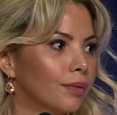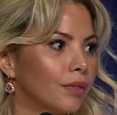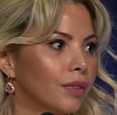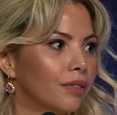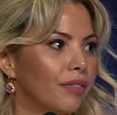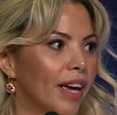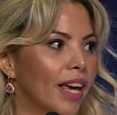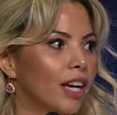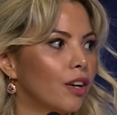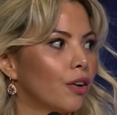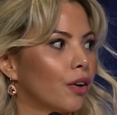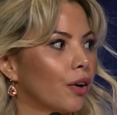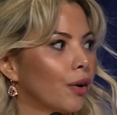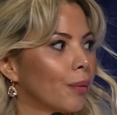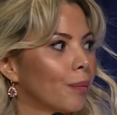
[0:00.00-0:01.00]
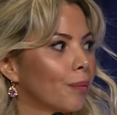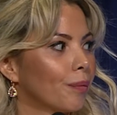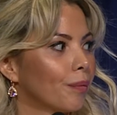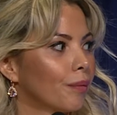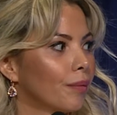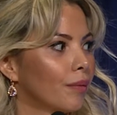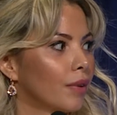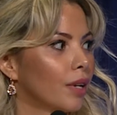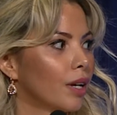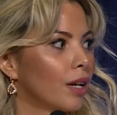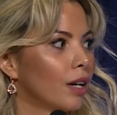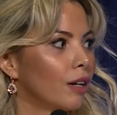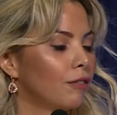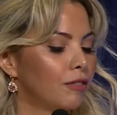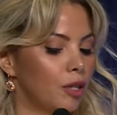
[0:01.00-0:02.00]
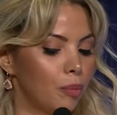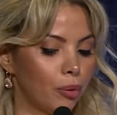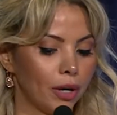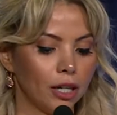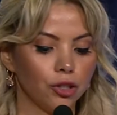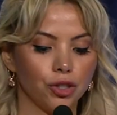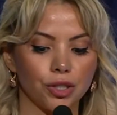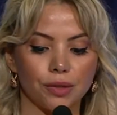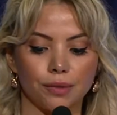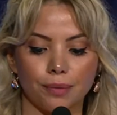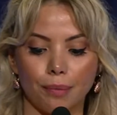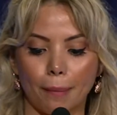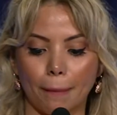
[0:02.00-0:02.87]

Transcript: of anger, of depression,